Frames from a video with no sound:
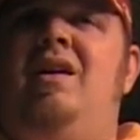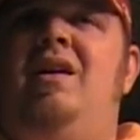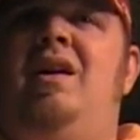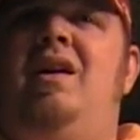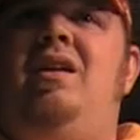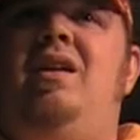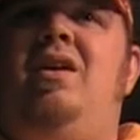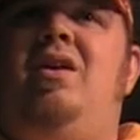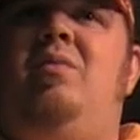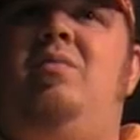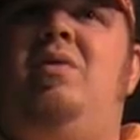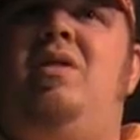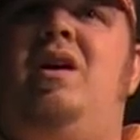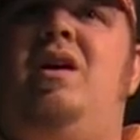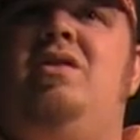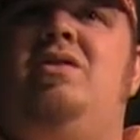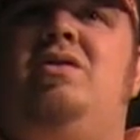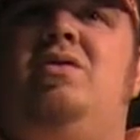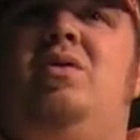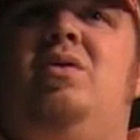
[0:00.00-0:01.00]
and to help
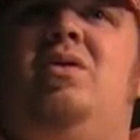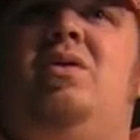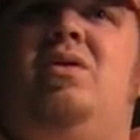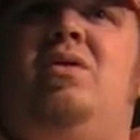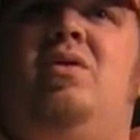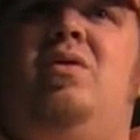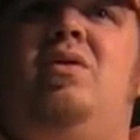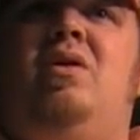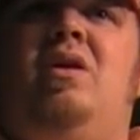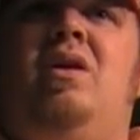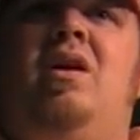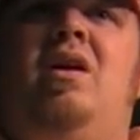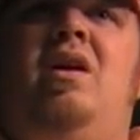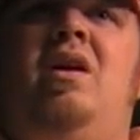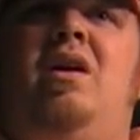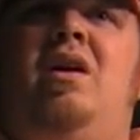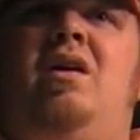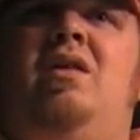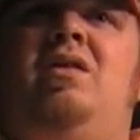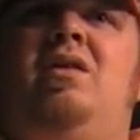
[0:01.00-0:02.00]
launch North Dakota
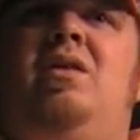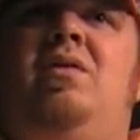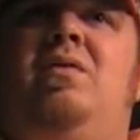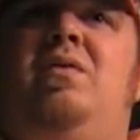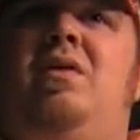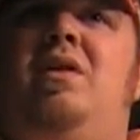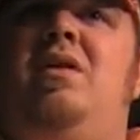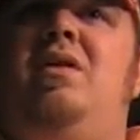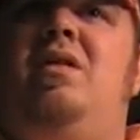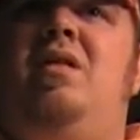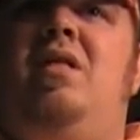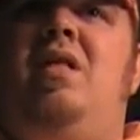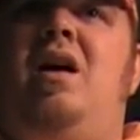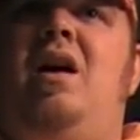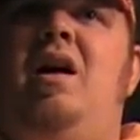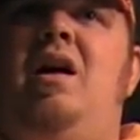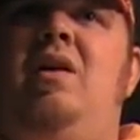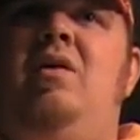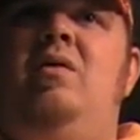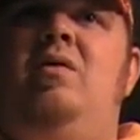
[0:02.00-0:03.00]
to the front of the
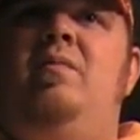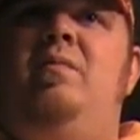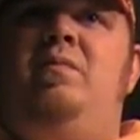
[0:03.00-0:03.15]
line